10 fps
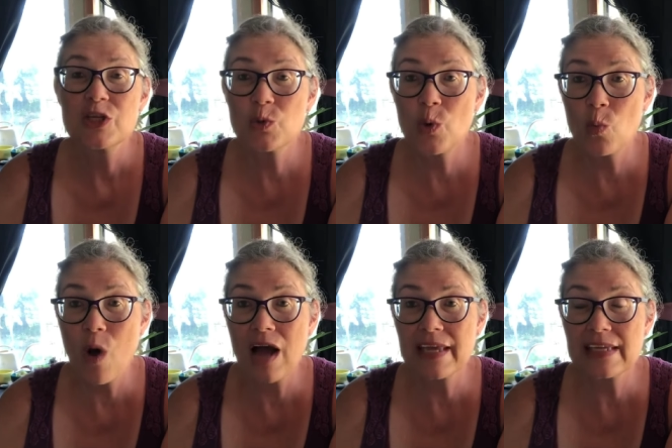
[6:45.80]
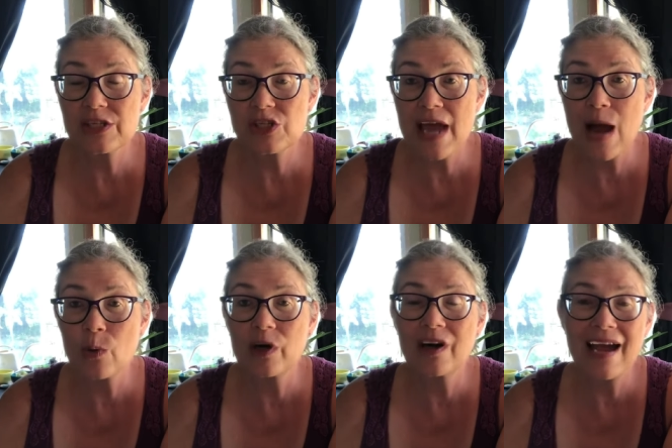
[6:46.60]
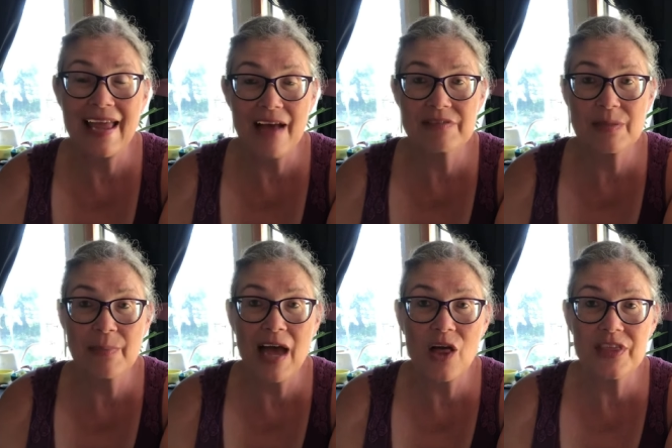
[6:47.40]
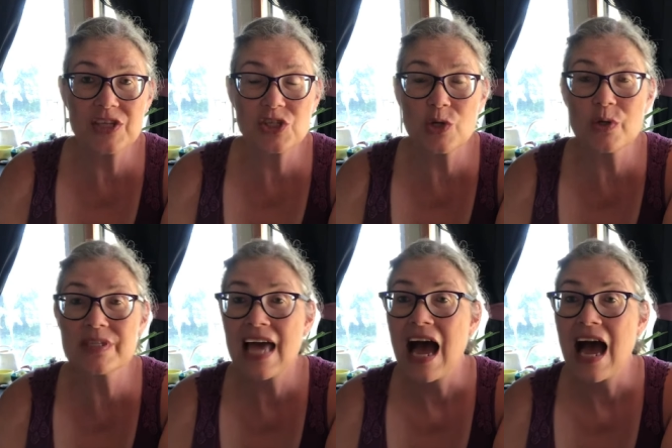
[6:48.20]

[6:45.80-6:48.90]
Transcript: to a walk-in shower. I have some health issues.